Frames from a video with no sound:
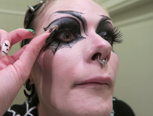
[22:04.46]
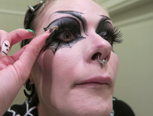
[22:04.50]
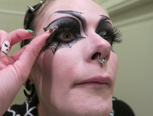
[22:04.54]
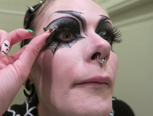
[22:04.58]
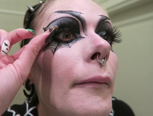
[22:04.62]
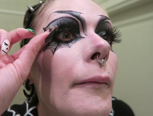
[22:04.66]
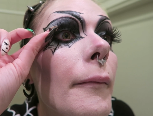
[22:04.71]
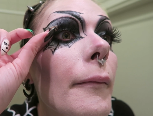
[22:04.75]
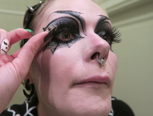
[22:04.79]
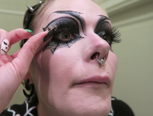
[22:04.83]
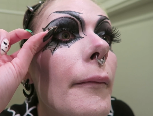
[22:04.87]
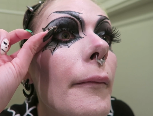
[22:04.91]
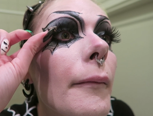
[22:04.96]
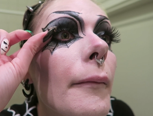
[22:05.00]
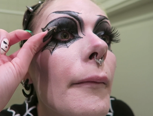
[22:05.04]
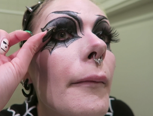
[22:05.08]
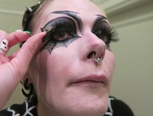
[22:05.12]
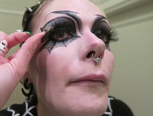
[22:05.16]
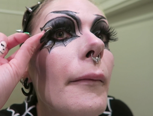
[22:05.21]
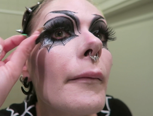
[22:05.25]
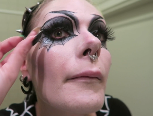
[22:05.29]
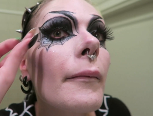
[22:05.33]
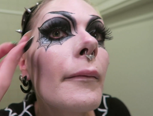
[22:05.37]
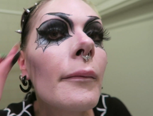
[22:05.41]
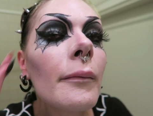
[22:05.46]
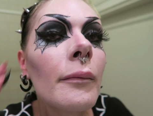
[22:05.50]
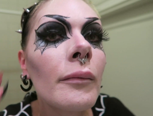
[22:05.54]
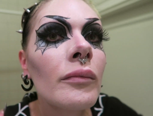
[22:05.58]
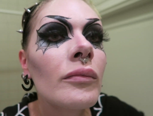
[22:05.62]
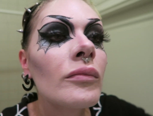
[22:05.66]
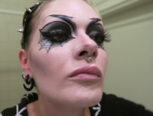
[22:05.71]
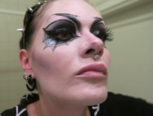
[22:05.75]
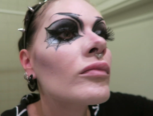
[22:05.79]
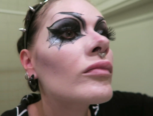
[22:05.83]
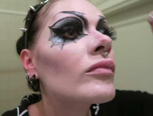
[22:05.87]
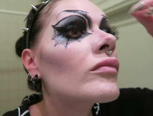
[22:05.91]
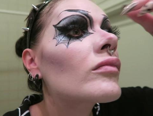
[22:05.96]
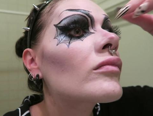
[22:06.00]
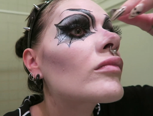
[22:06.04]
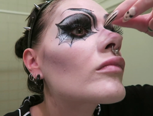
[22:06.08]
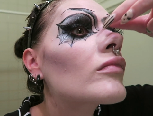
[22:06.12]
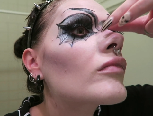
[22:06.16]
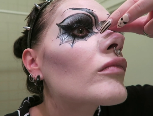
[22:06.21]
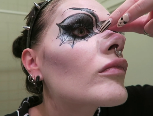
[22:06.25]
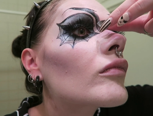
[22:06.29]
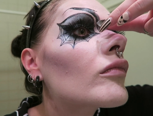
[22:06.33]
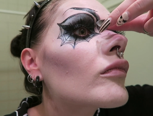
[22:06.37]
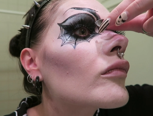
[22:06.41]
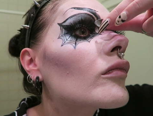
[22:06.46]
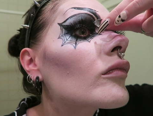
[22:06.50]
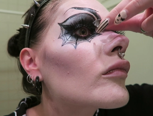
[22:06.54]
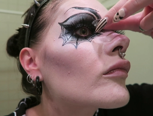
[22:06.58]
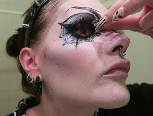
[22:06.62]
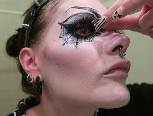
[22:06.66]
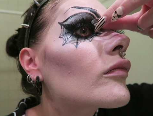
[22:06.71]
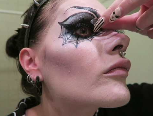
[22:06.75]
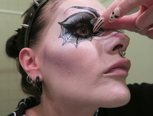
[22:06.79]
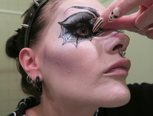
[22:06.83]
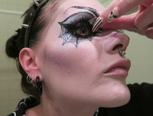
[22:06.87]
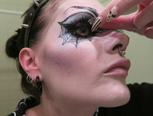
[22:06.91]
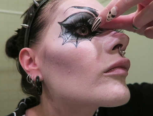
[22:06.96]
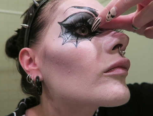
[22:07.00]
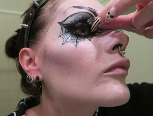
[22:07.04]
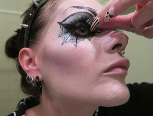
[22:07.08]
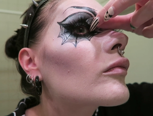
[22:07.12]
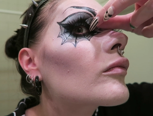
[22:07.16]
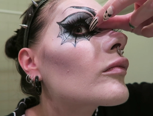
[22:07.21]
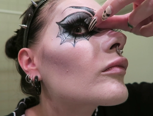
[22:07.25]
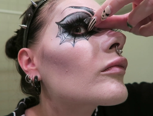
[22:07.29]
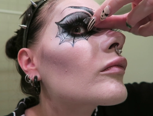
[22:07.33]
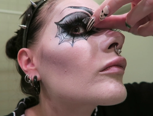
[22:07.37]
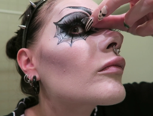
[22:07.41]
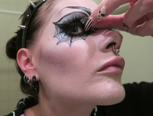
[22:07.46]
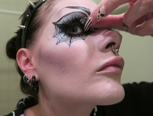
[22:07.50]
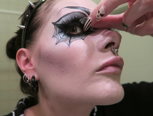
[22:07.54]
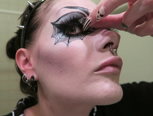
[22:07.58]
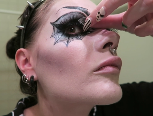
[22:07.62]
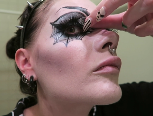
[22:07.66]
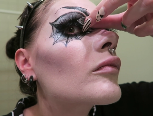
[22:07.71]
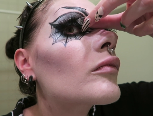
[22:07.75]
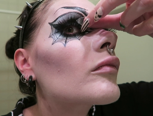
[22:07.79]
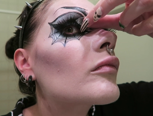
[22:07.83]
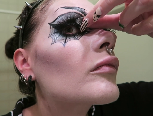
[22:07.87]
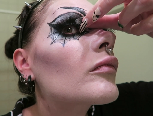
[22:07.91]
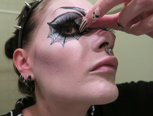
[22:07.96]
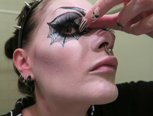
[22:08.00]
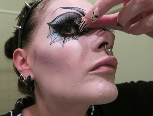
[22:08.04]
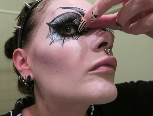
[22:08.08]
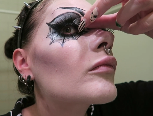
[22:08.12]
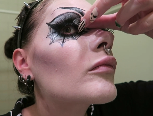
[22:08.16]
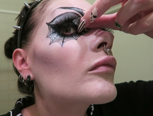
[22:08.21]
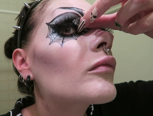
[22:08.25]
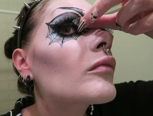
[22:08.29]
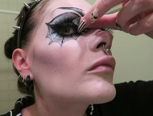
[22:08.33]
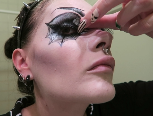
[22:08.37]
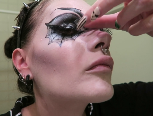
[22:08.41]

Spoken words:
No one is speaking in this clip.